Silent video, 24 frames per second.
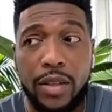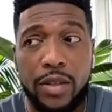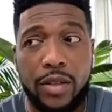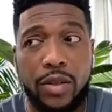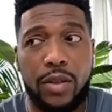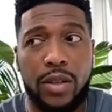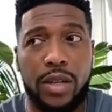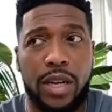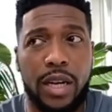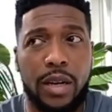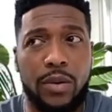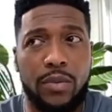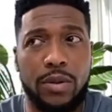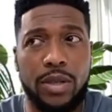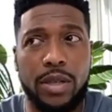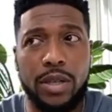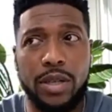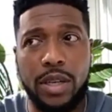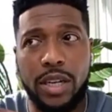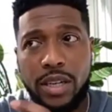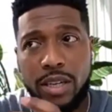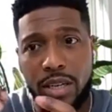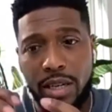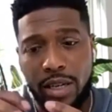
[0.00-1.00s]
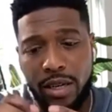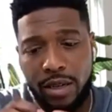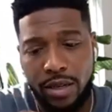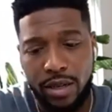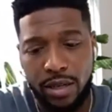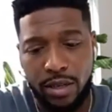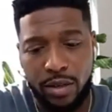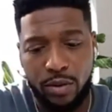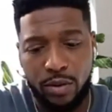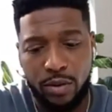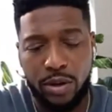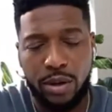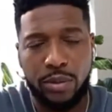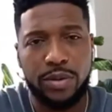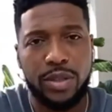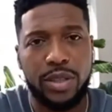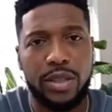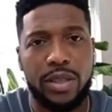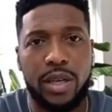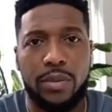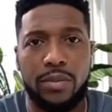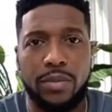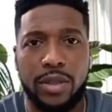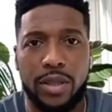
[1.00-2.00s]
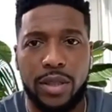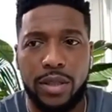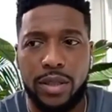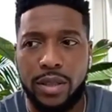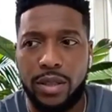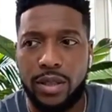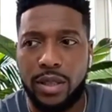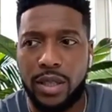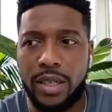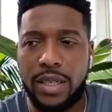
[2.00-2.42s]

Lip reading: So they're like, we're going to need New Amsterdam to